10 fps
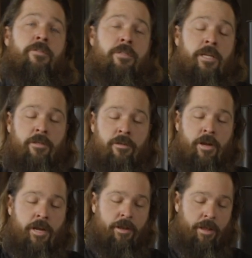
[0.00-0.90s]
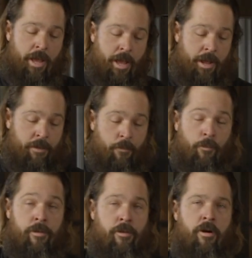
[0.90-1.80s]
centigrade and
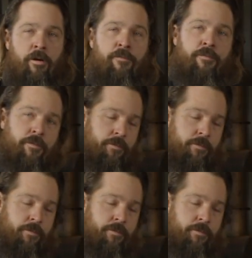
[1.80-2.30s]
we're off.